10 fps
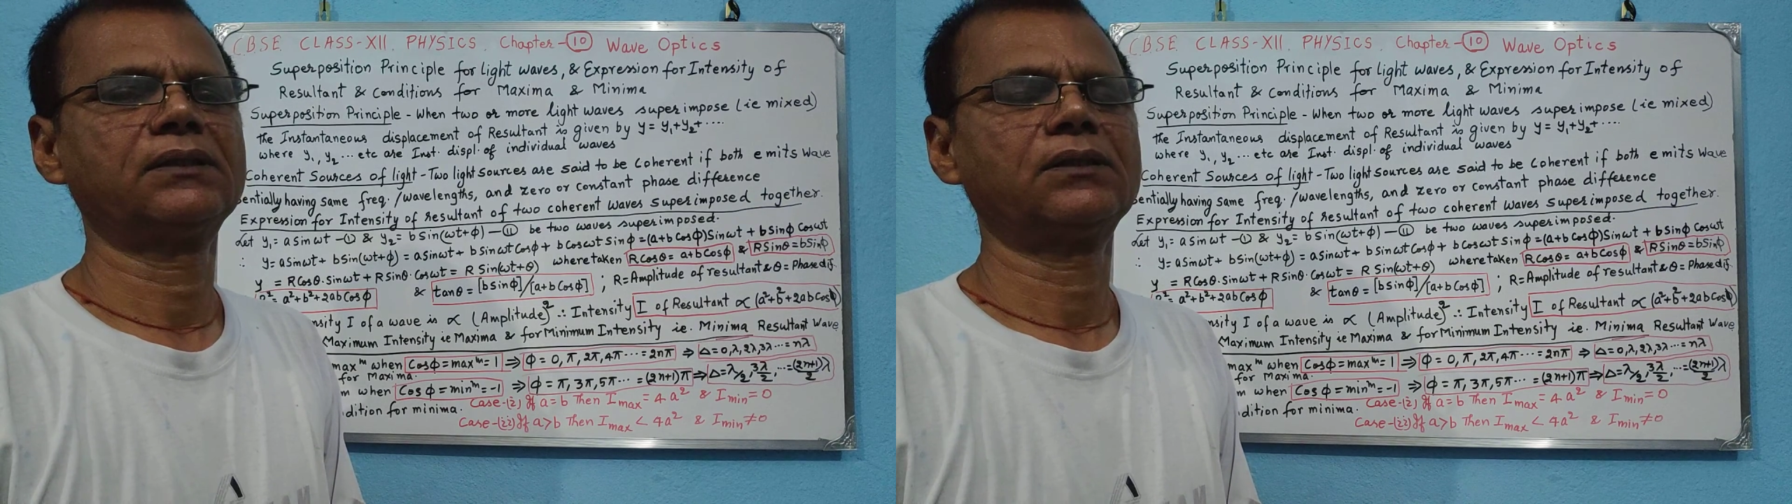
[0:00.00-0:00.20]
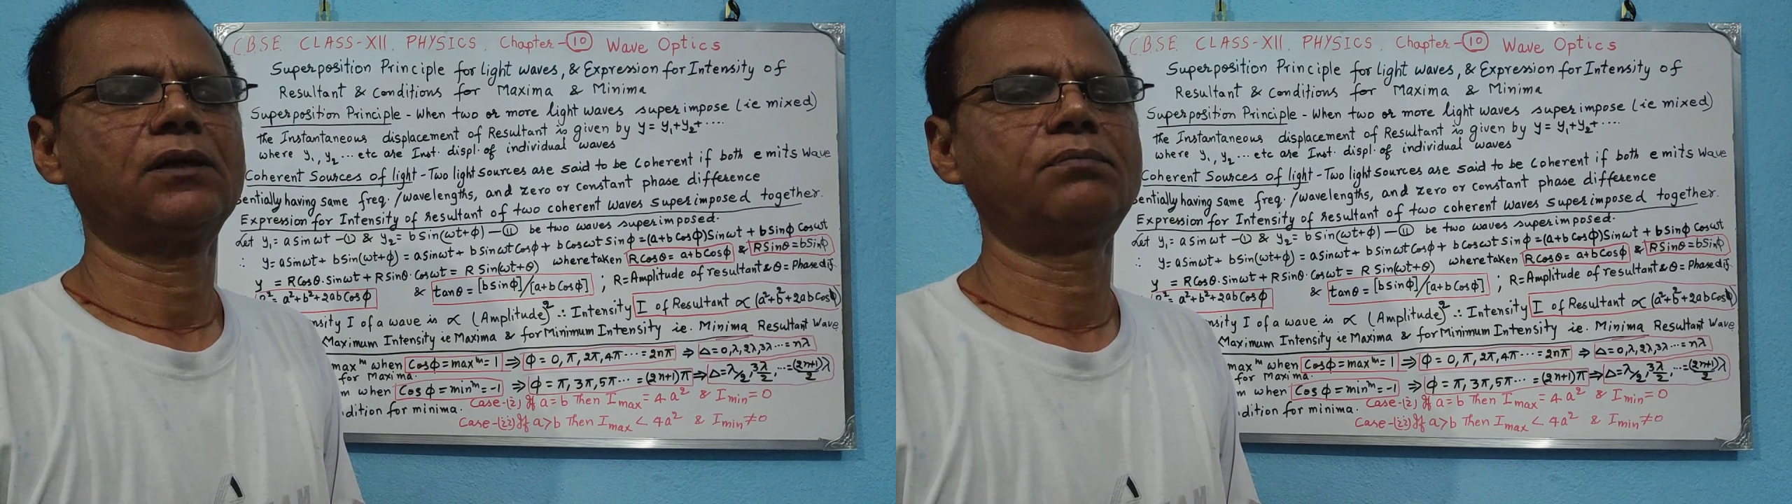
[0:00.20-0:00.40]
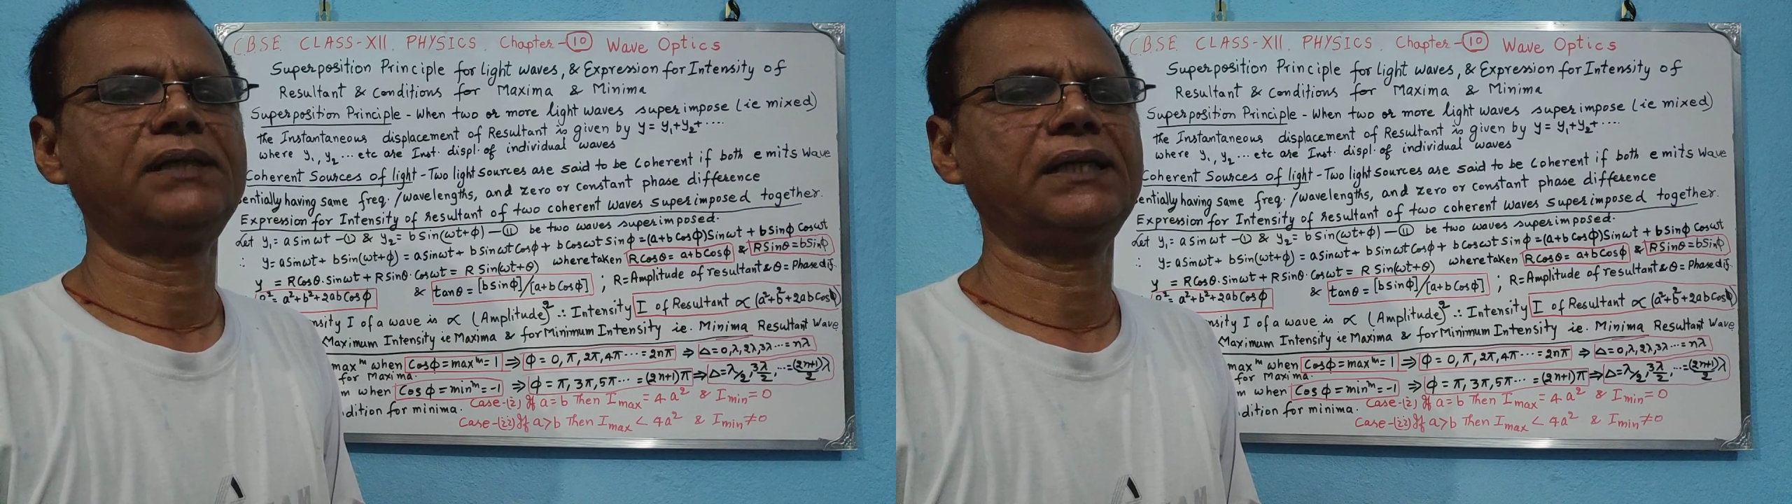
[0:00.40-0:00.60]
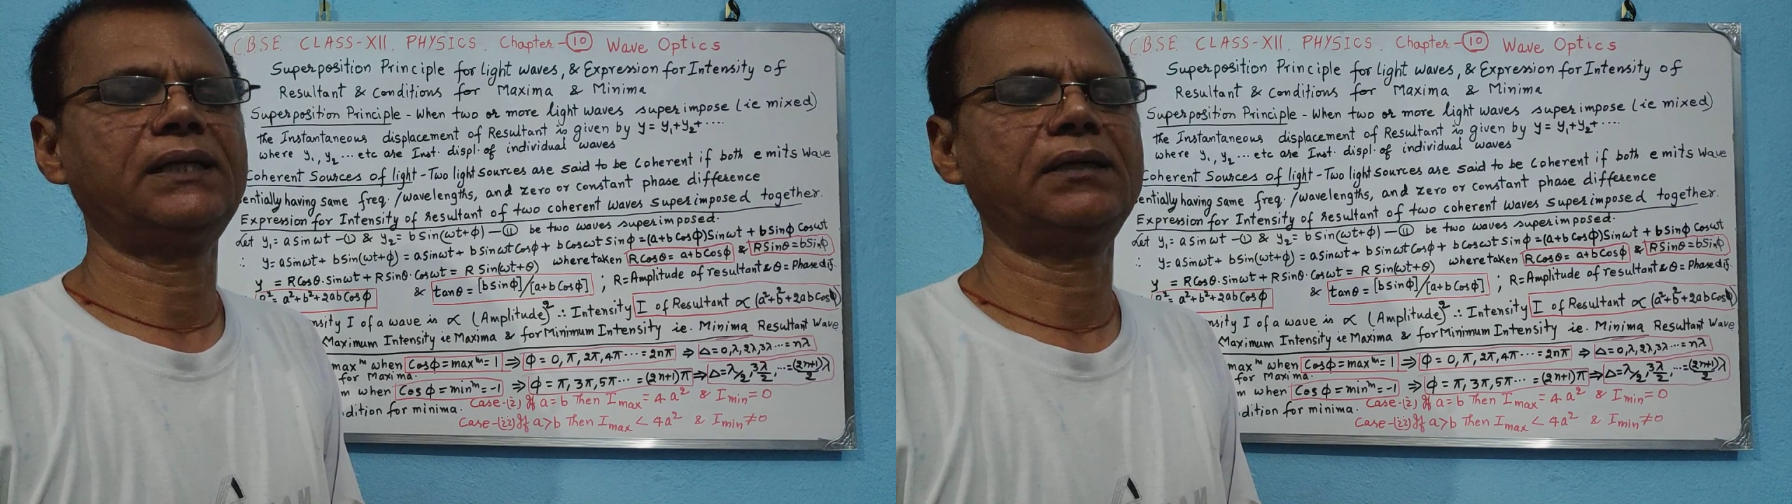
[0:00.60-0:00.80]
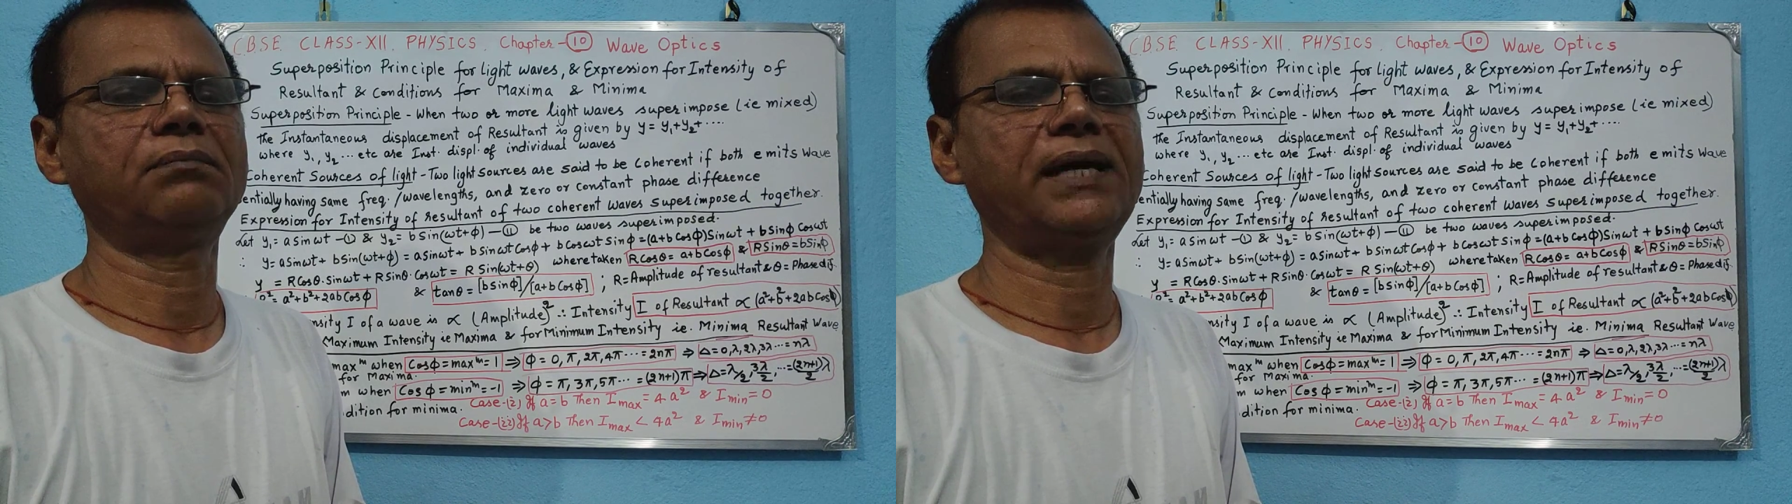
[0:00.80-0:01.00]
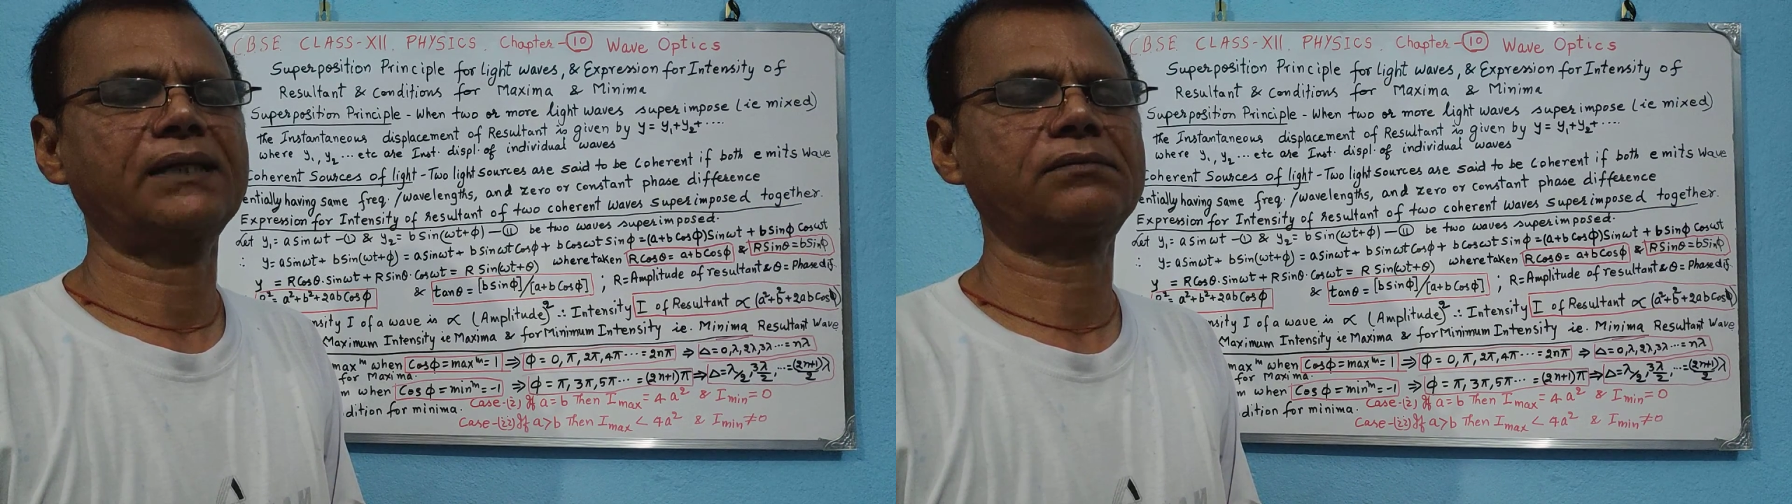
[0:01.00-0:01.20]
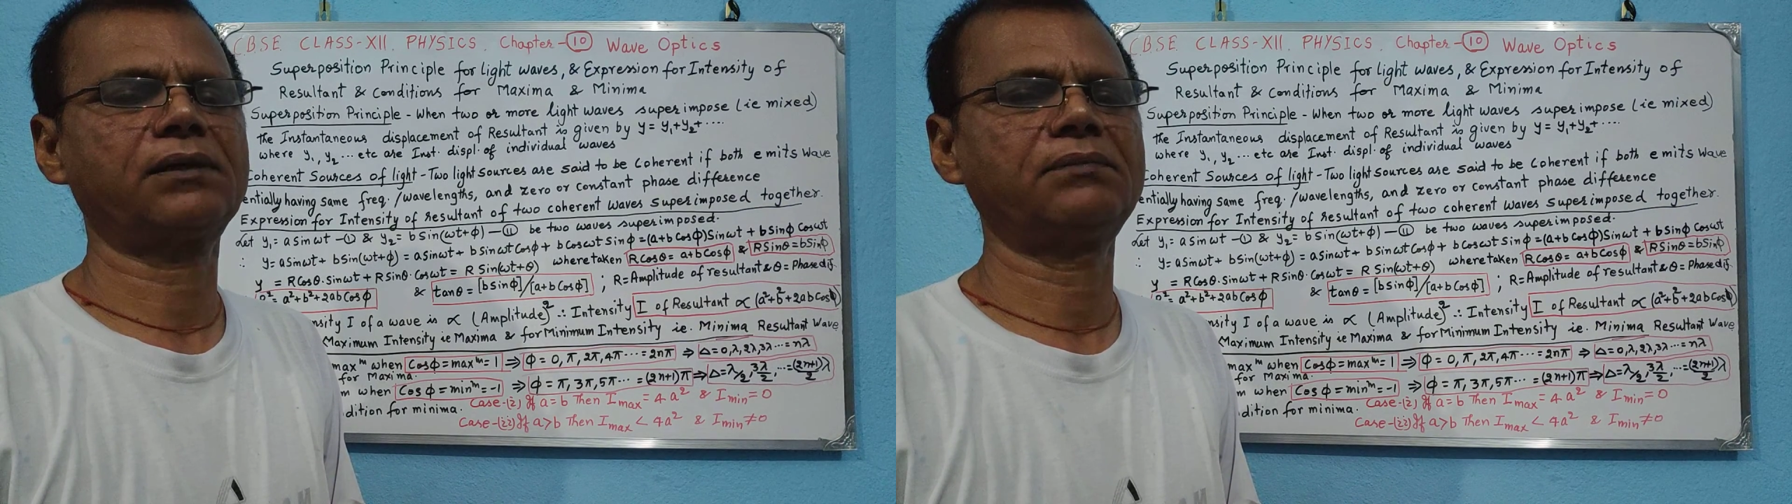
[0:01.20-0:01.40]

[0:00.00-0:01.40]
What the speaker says: obtaining maximum